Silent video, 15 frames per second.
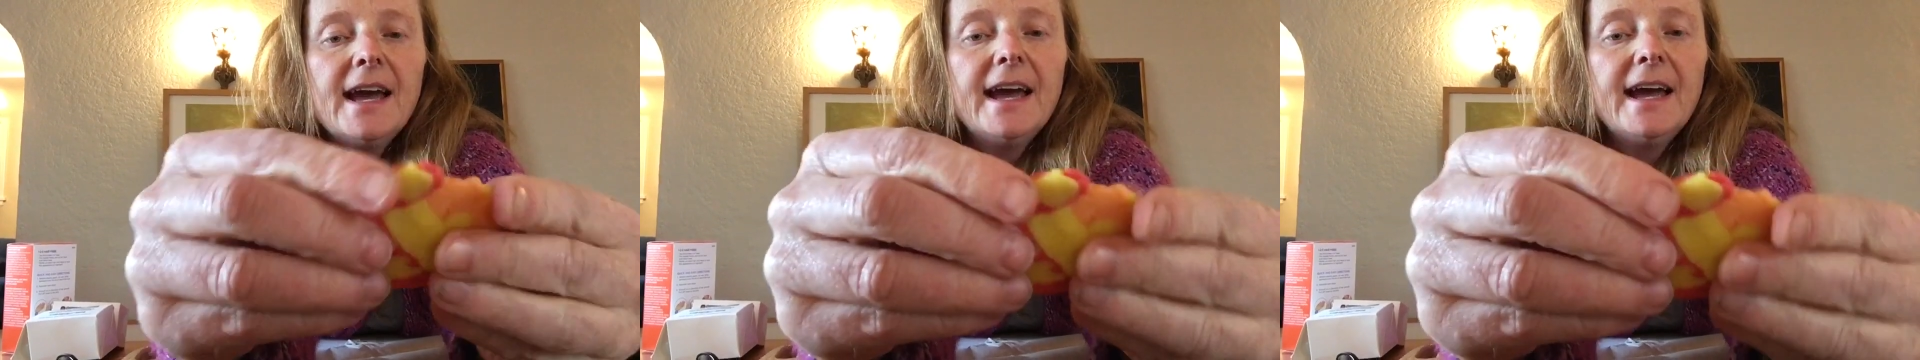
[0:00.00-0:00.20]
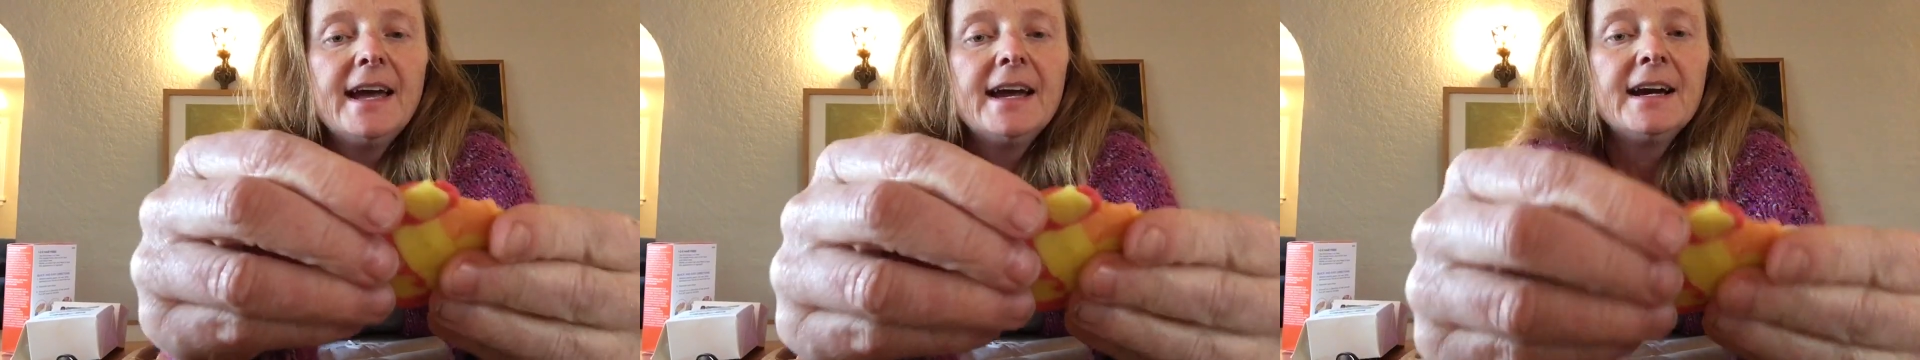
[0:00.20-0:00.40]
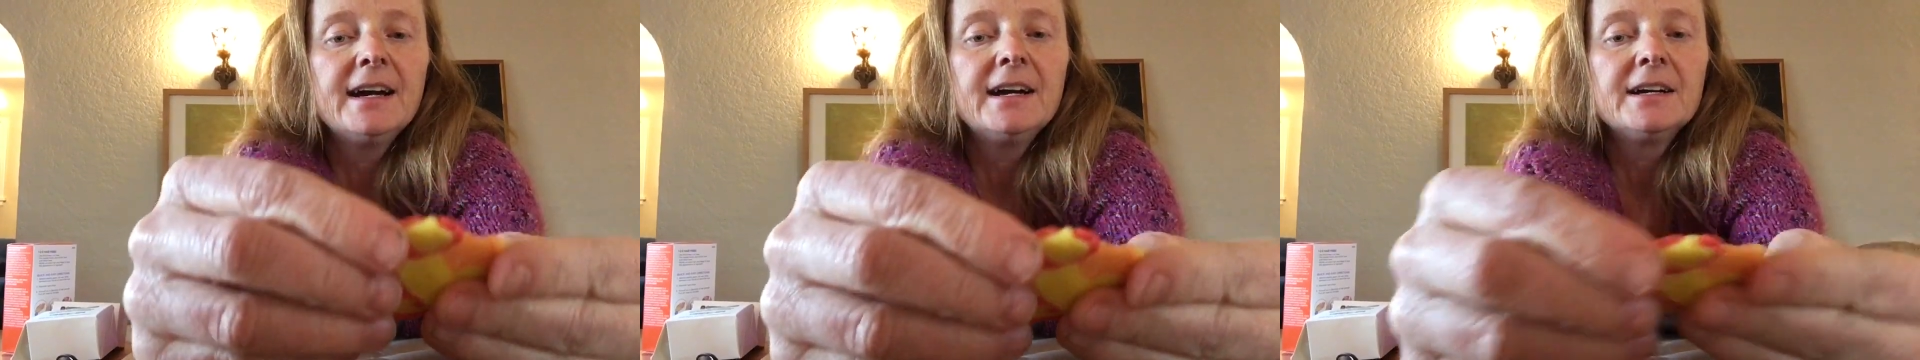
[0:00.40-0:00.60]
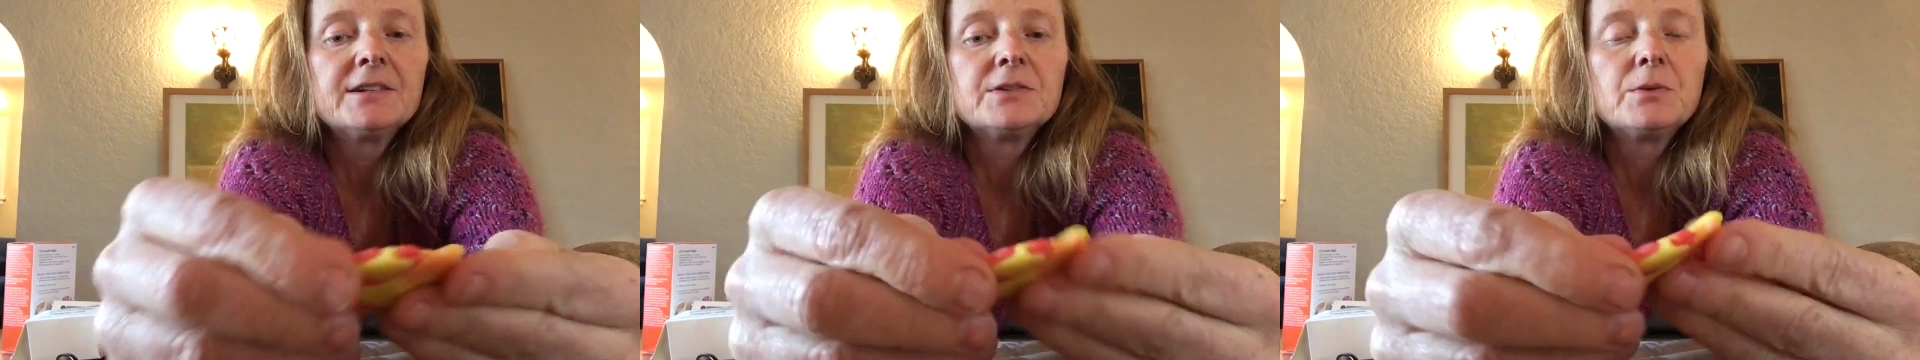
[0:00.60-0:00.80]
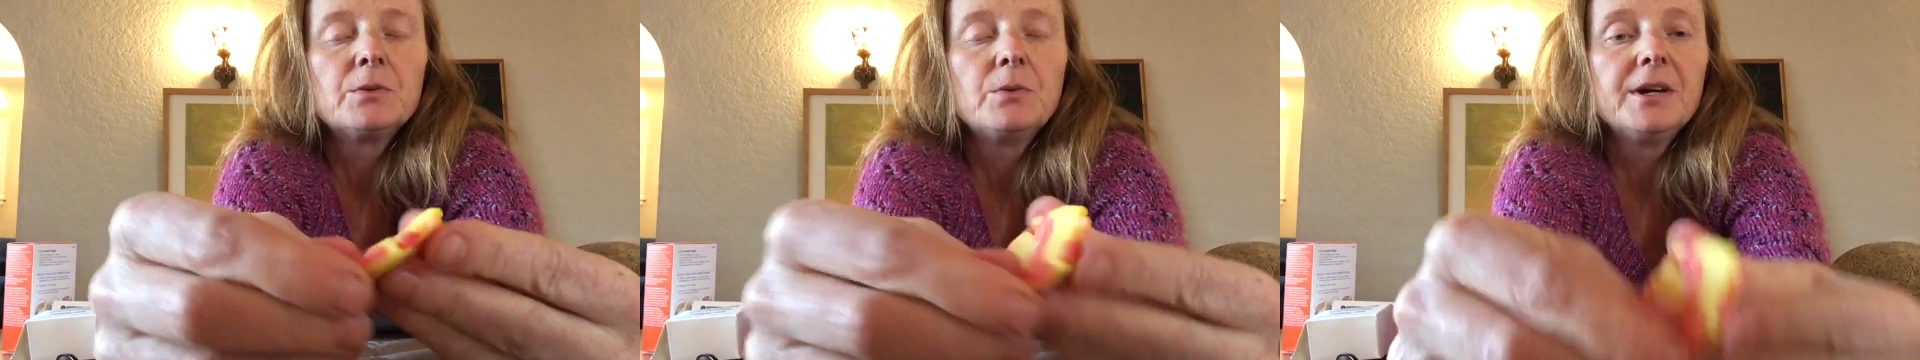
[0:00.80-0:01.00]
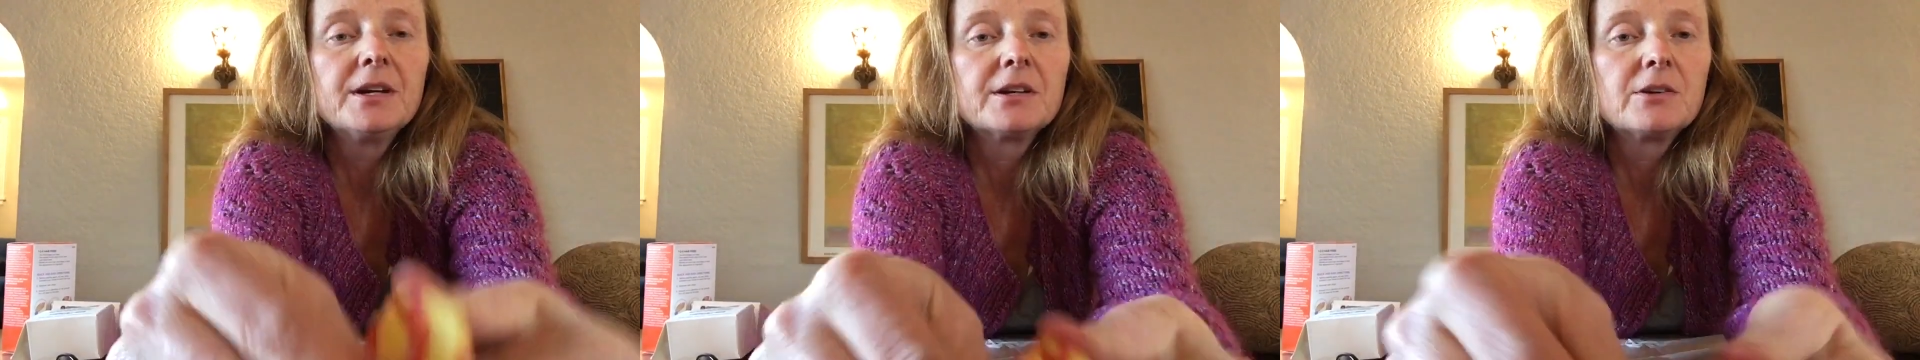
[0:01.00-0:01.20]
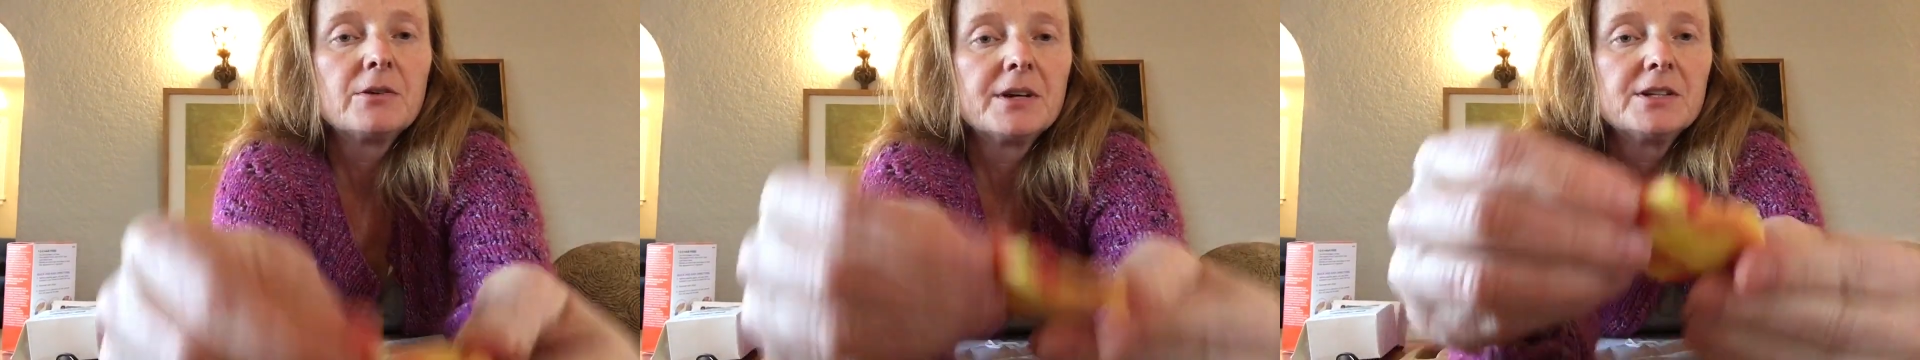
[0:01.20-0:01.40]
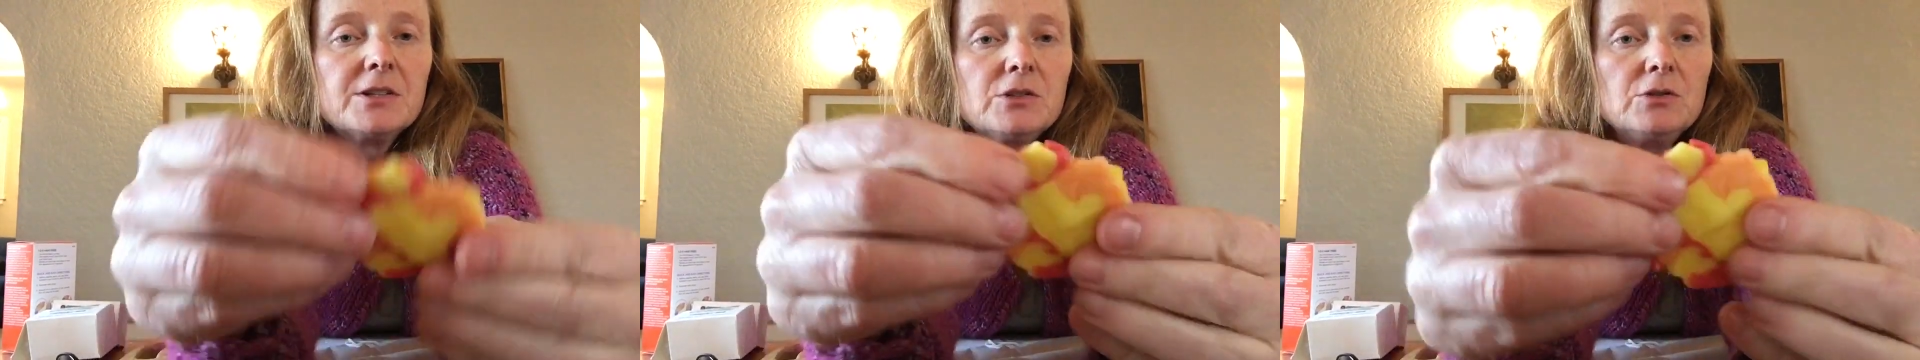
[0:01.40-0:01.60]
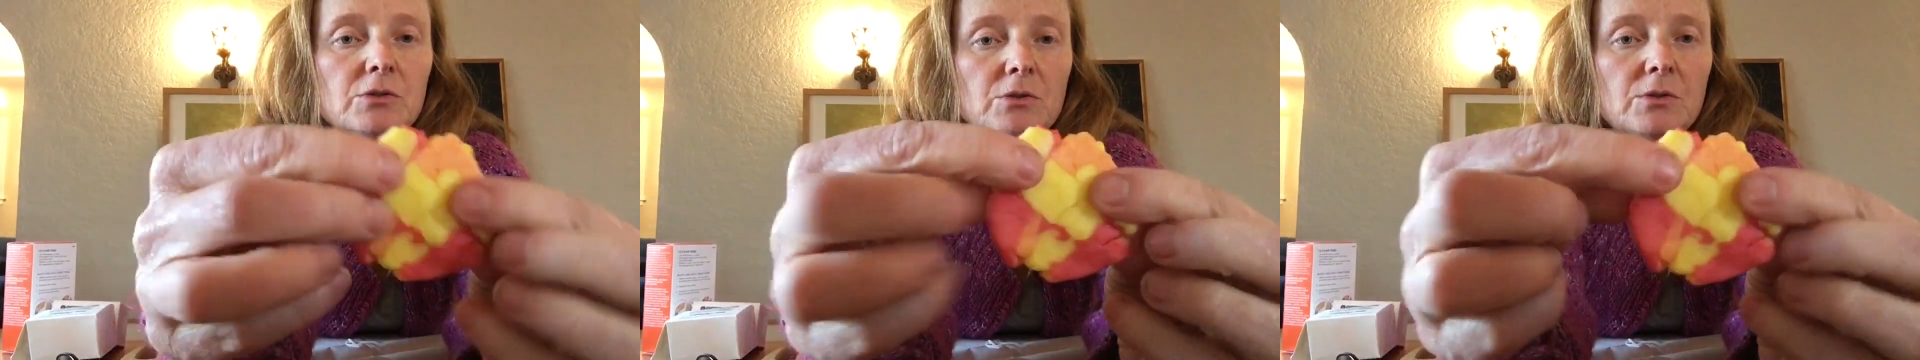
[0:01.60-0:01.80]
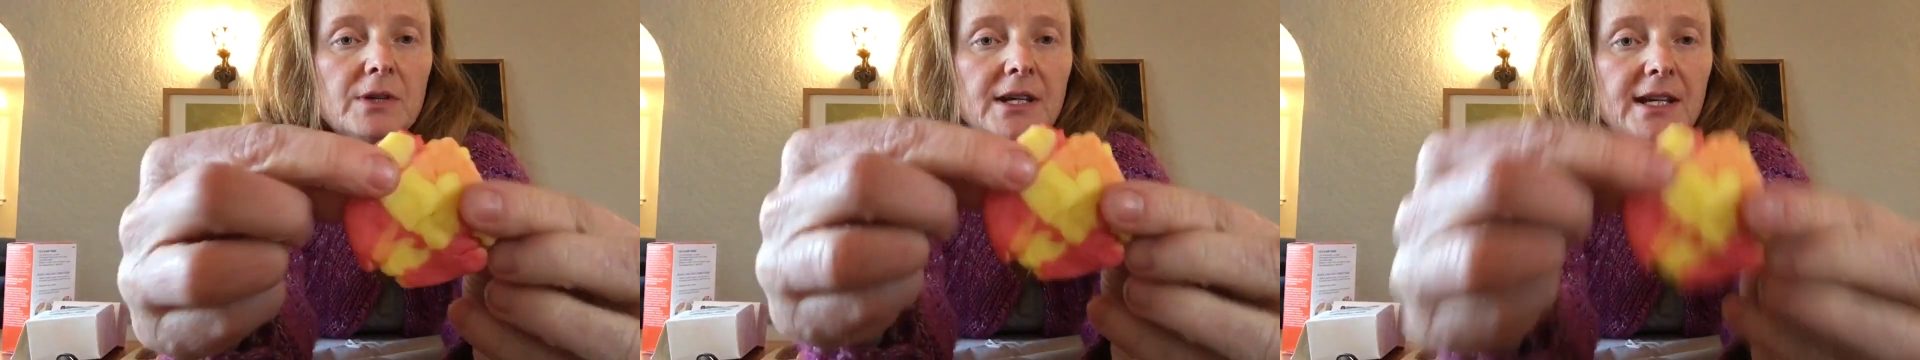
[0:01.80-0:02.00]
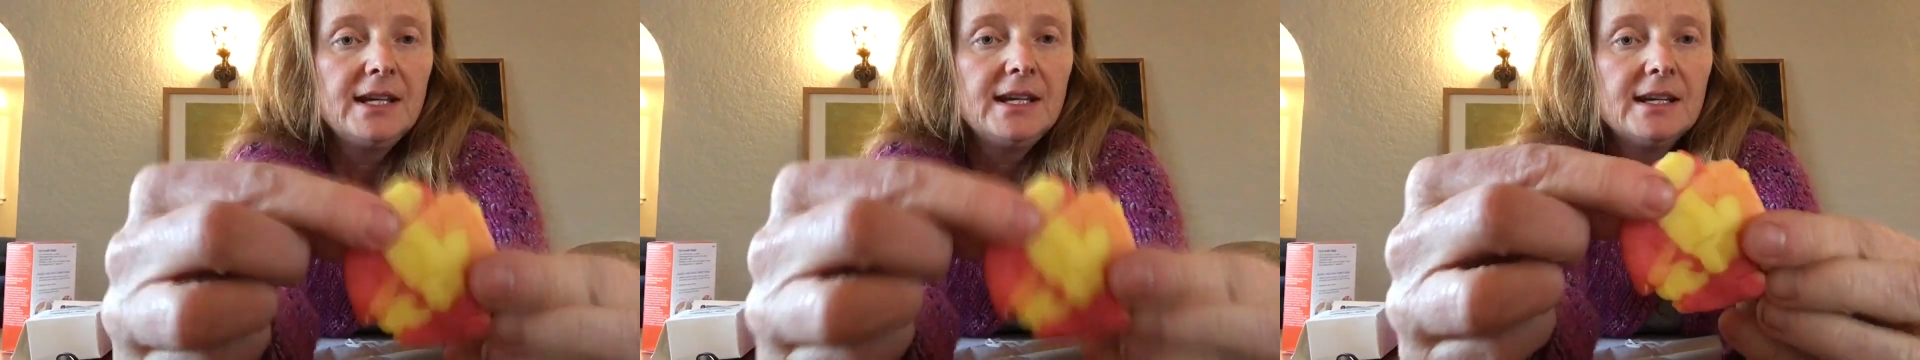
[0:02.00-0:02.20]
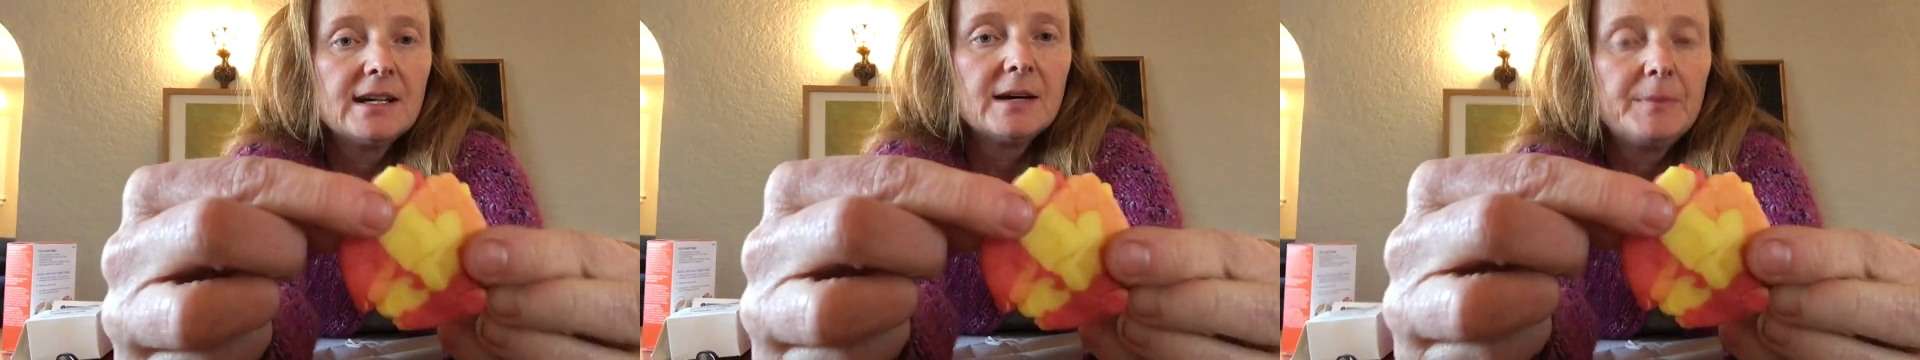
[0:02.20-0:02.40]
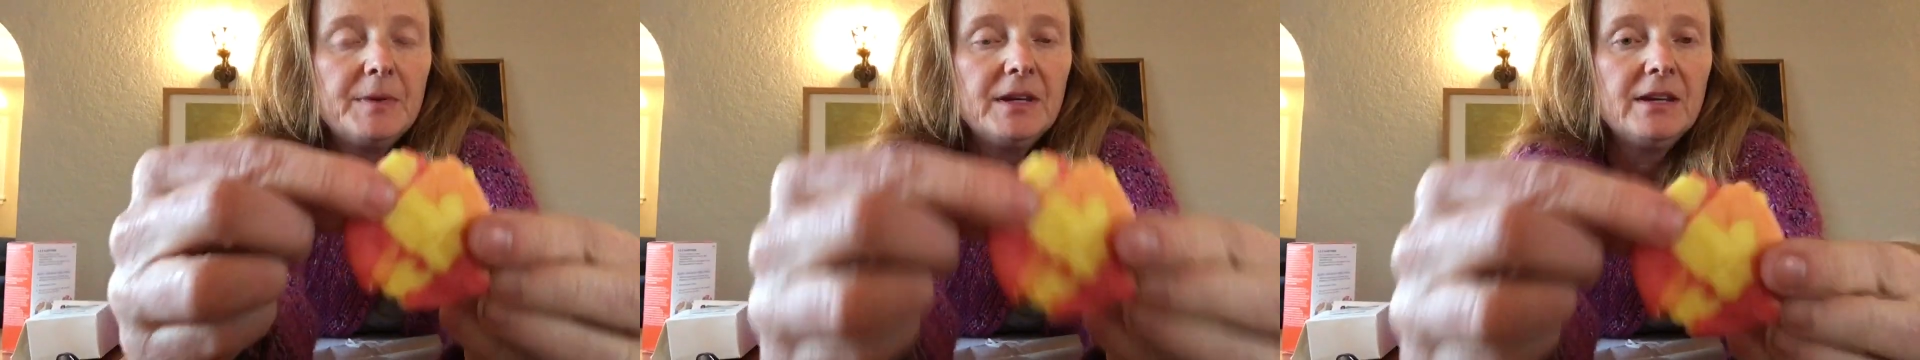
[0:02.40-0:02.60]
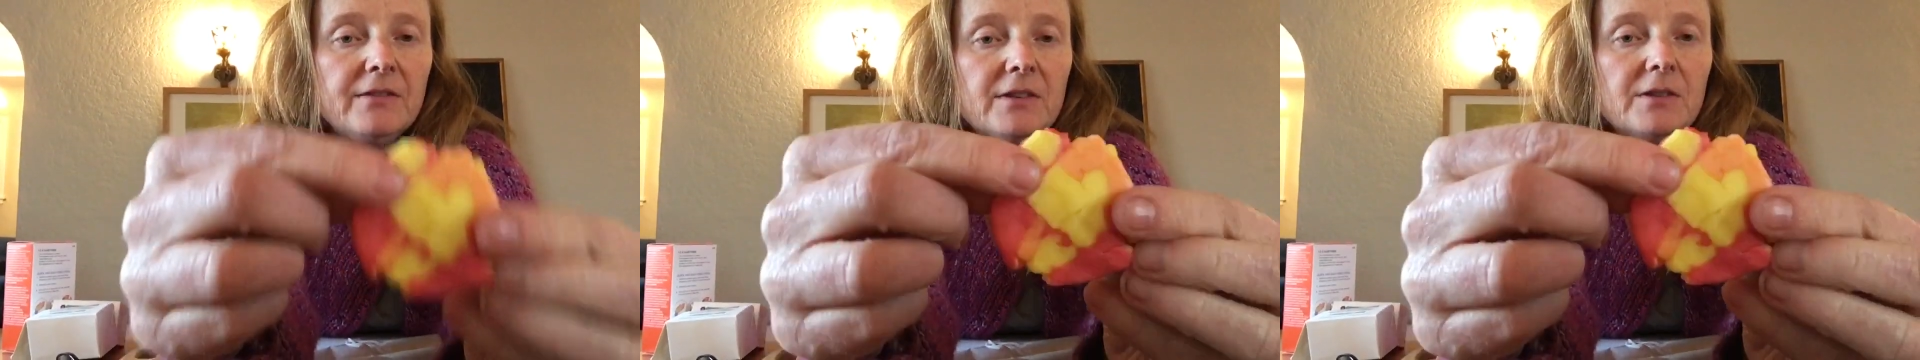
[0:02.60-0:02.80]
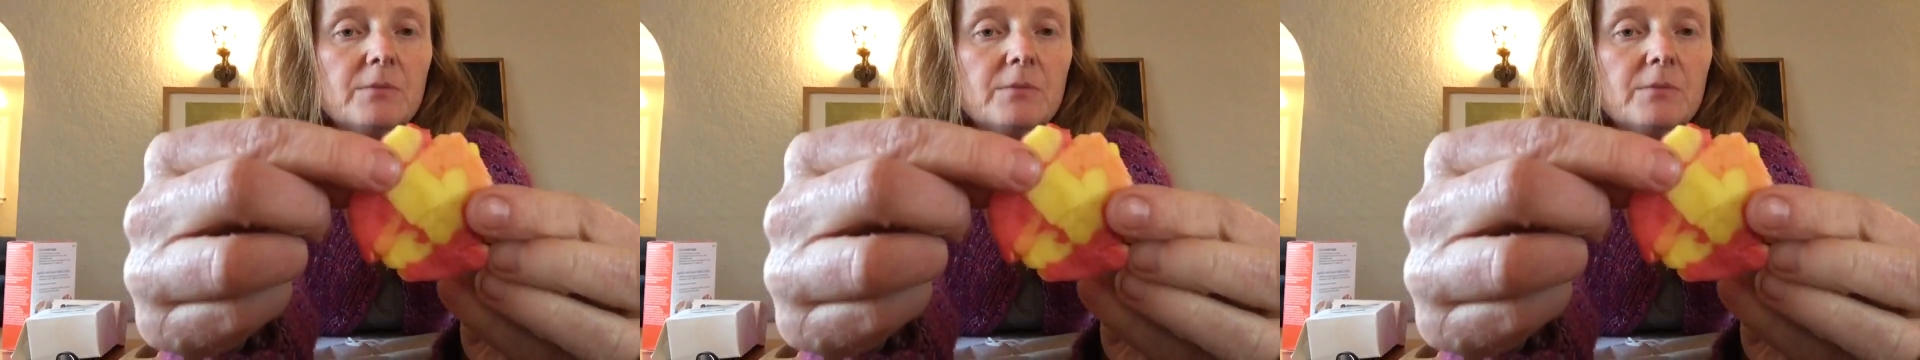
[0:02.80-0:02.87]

and we are going to heat it up even